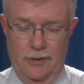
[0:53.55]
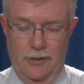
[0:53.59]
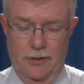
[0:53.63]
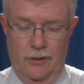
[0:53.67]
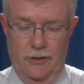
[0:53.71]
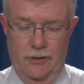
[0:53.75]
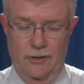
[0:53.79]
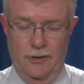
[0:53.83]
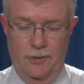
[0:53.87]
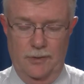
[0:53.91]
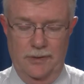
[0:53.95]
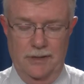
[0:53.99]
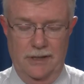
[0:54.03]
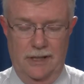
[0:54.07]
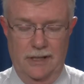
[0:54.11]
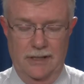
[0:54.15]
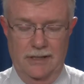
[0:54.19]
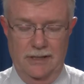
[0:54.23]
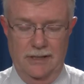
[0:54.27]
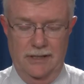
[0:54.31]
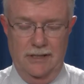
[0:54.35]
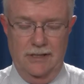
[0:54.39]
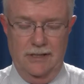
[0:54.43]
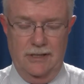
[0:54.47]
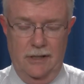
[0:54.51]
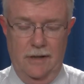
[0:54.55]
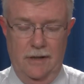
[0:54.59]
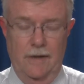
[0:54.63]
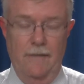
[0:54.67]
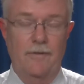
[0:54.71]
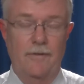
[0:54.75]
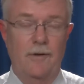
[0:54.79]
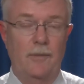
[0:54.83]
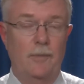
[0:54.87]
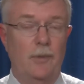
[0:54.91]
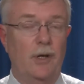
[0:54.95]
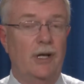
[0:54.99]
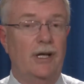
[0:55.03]
Church, which consists
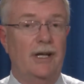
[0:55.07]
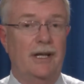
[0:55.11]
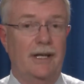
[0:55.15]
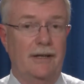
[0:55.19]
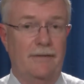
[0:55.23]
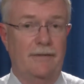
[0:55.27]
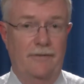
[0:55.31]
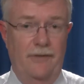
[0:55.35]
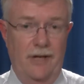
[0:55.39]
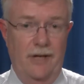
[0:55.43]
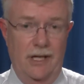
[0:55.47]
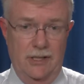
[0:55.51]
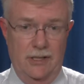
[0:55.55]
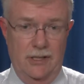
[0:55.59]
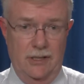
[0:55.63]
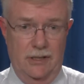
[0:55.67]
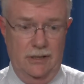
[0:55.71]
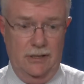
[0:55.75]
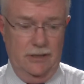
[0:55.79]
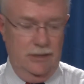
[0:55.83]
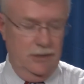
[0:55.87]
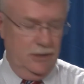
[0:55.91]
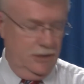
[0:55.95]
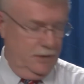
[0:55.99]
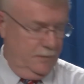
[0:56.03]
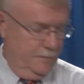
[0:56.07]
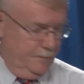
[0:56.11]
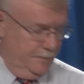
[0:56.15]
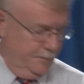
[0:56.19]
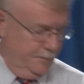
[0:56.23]
of the Book of Confessions,